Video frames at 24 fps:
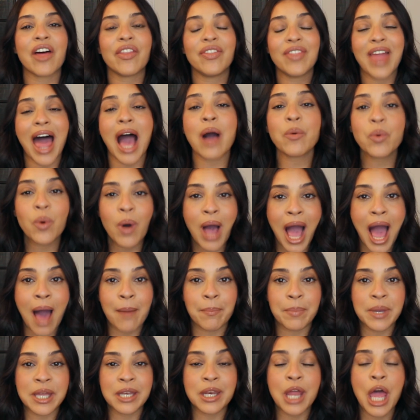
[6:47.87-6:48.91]
That will
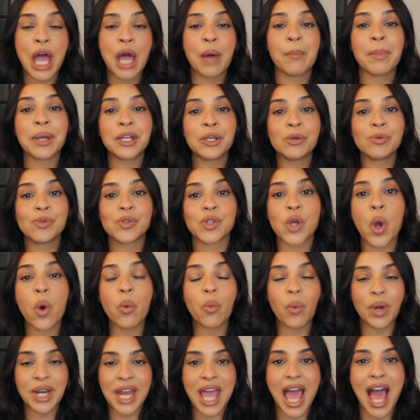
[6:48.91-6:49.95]
happen, but you
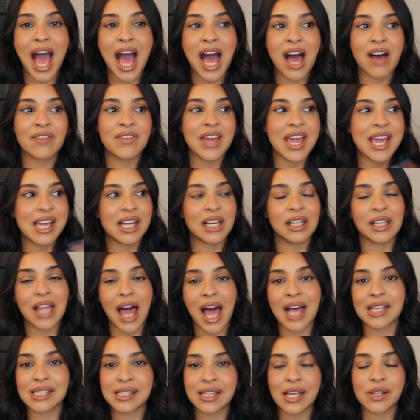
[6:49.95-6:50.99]
don't want to have a
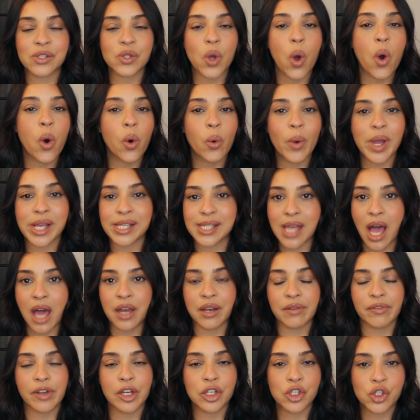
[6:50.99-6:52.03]
class that's always
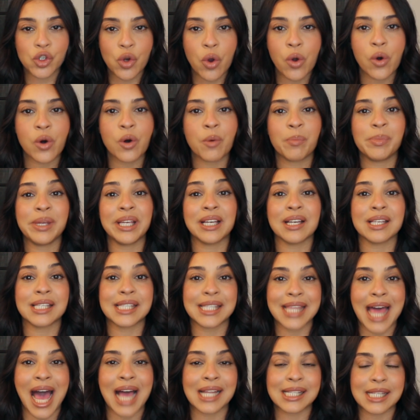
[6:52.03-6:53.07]
out of control, because
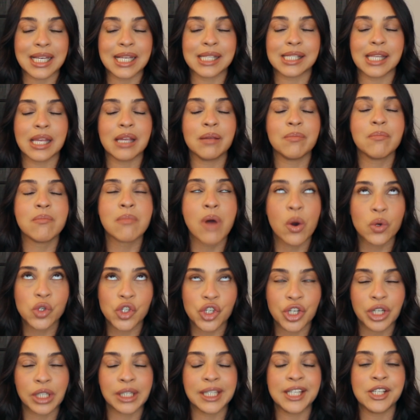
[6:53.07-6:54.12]
that is
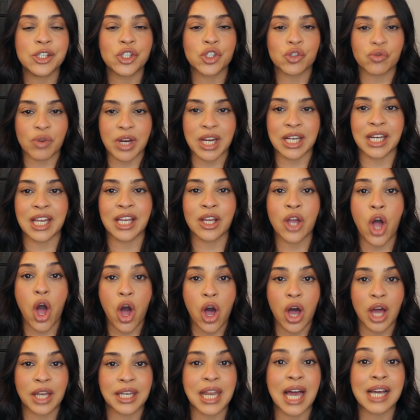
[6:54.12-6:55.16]
emotionally draining
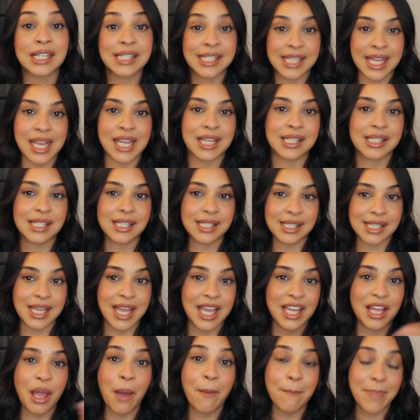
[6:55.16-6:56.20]
on a
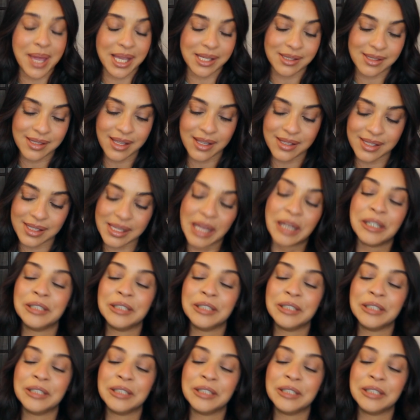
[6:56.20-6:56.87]
day-to-day basis.